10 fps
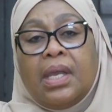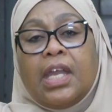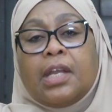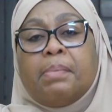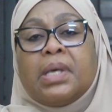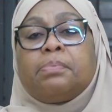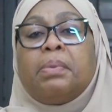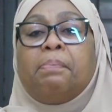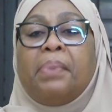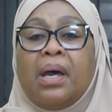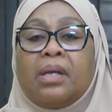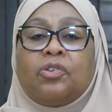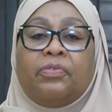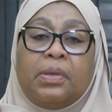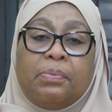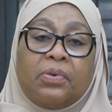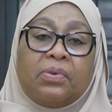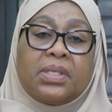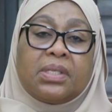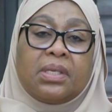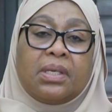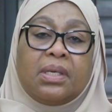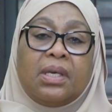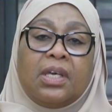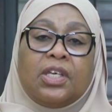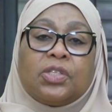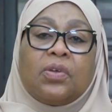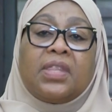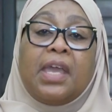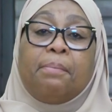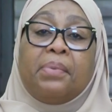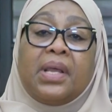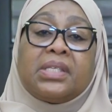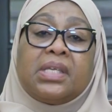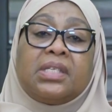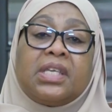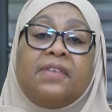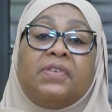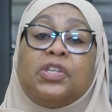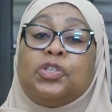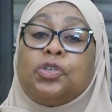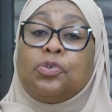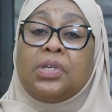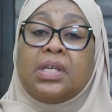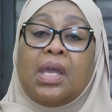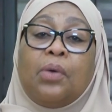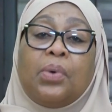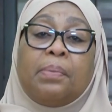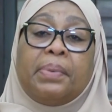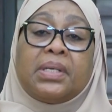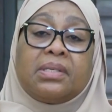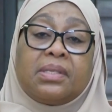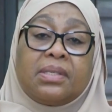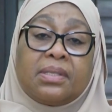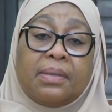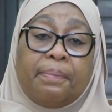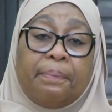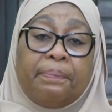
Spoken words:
It must be part of democracy. So they embrace it even during a one-party system.